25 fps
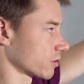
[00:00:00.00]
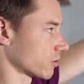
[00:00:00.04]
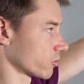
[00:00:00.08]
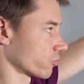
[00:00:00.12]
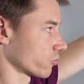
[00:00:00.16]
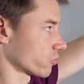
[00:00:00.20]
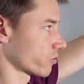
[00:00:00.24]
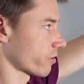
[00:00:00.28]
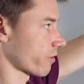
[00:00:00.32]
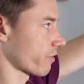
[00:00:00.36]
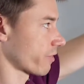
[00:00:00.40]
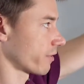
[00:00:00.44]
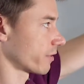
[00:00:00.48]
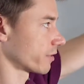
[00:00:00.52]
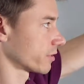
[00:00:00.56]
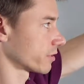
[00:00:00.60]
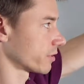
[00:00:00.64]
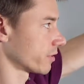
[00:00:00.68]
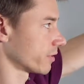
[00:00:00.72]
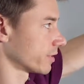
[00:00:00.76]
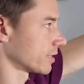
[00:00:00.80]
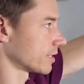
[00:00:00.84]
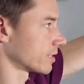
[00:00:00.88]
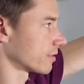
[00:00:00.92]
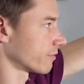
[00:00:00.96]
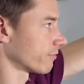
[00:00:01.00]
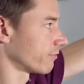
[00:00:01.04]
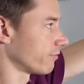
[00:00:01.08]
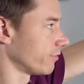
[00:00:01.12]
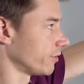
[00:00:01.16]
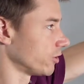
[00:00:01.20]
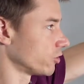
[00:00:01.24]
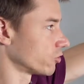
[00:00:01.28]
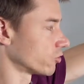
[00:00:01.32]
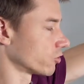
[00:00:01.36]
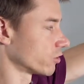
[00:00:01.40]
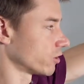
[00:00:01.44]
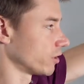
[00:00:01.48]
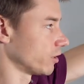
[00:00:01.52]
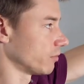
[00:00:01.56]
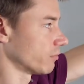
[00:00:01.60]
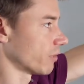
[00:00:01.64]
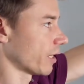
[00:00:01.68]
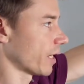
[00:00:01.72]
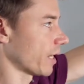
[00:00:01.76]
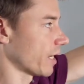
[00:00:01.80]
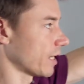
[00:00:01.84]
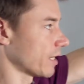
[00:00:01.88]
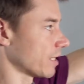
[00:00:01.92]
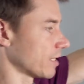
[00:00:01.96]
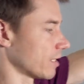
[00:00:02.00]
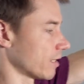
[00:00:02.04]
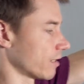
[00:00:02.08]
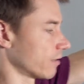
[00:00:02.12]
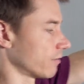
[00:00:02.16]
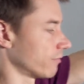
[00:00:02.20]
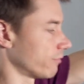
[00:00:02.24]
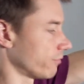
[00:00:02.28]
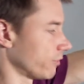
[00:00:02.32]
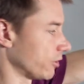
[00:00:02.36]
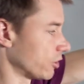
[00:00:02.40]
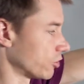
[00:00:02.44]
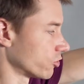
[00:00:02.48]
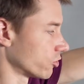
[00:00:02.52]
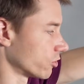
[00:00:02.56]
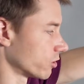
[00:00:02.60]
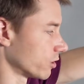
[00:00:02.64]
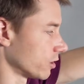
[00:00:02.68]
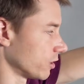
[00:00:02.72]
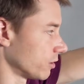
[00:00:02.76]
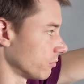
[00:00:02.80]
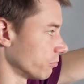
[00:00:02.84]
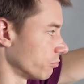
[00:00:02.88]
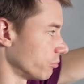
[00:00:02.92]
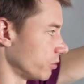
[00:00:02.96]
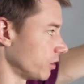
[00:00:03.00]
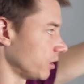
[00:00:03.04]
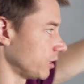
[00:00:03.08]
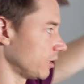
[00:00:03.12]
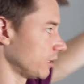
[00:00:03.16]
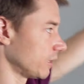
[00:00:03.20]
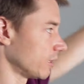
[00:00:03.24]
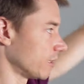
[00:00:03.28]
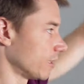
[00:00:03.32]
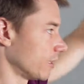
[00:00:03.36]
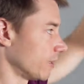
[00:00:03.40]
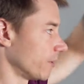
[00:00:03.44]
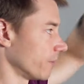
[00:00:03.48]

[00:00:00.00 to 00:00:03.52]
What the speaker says: So say this is a feature team A and feature team B.